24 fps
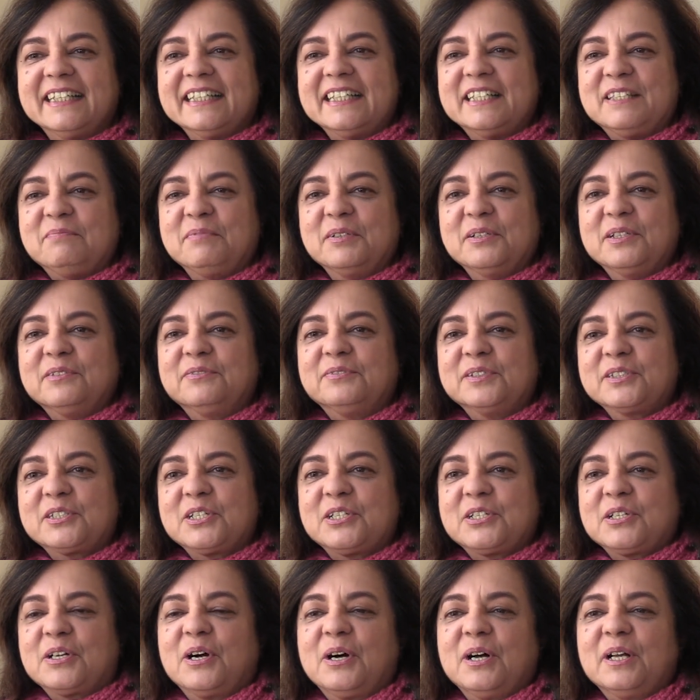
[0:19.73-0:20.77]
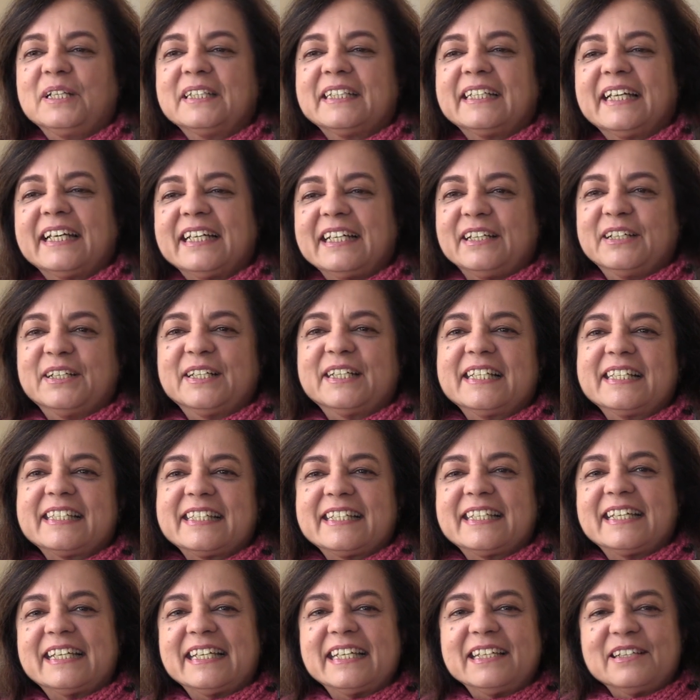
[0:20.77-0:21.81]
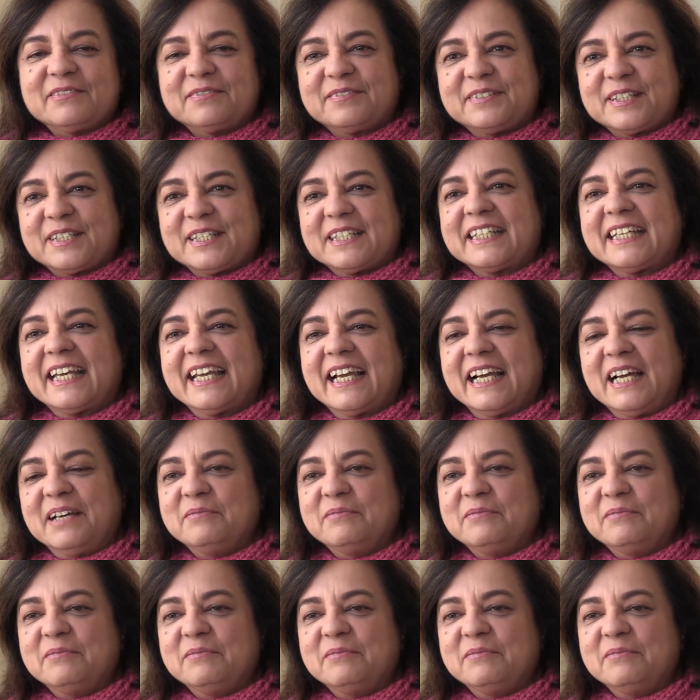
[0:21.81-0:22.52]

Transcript: this beautiful shawl that I got as a gift today.